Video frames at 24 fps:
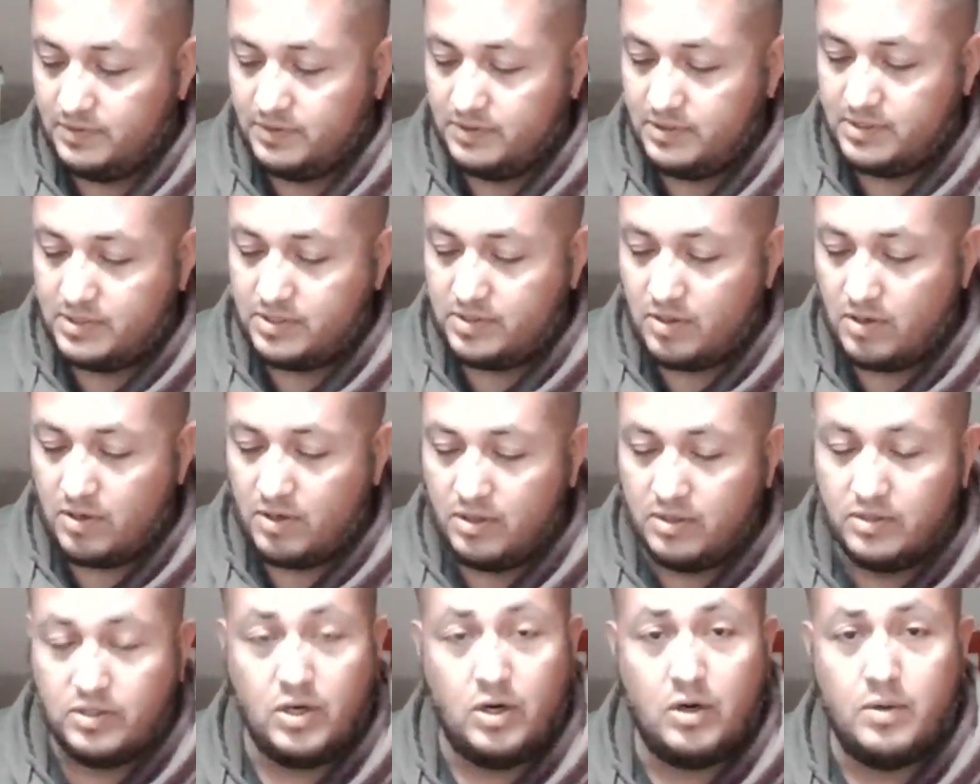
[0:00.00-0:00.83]

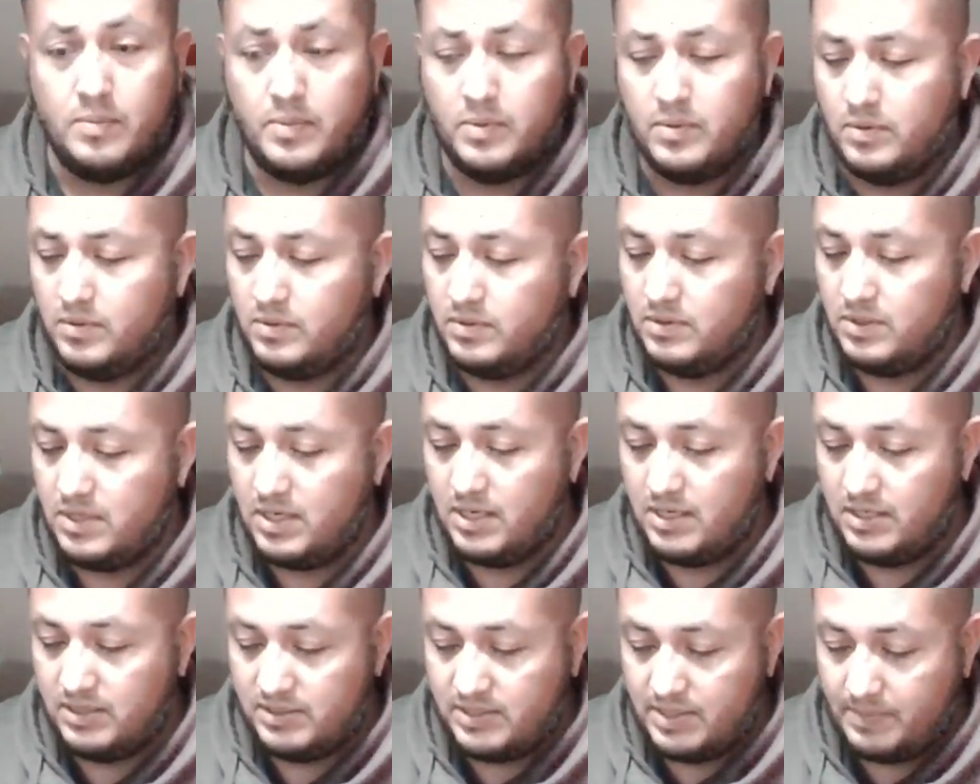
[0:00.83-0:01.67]
strong, durable.
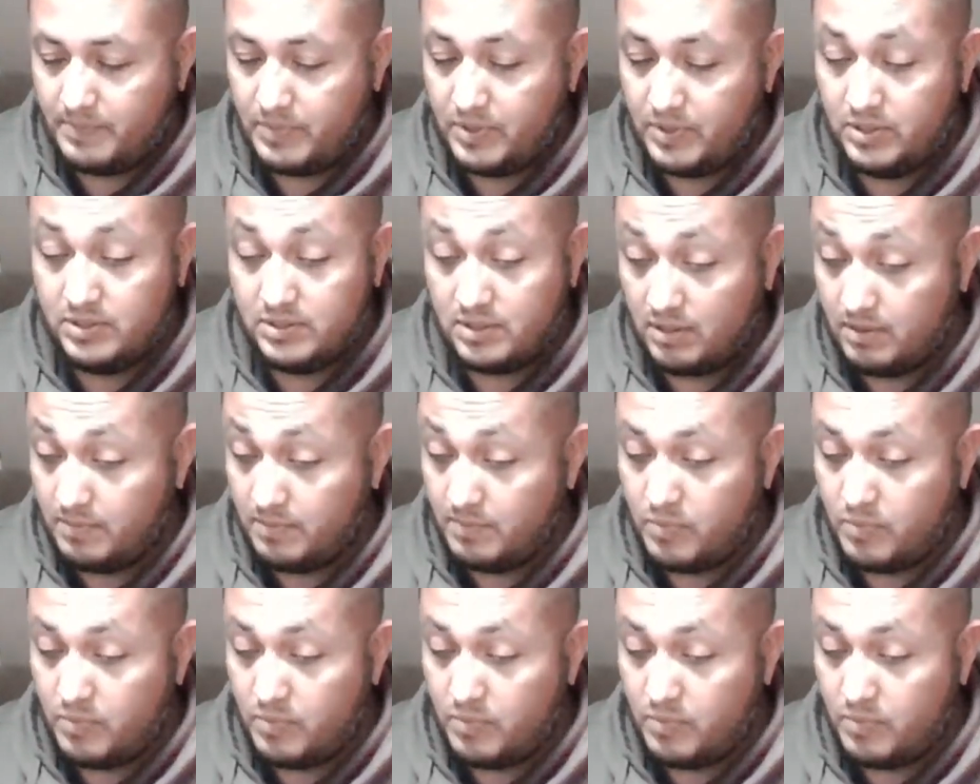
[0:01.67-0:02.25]
Zippers are